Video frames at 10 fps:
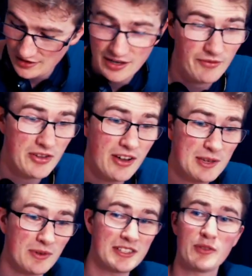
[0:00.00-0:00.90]
If you guys
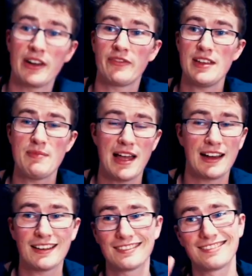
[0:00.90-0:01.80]
want direct
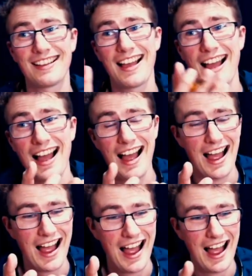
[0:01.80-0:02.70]
feedback,
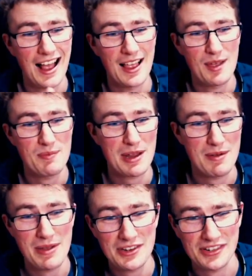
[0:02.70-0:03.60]
become a
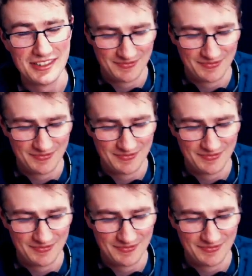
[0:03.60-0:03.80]
patron.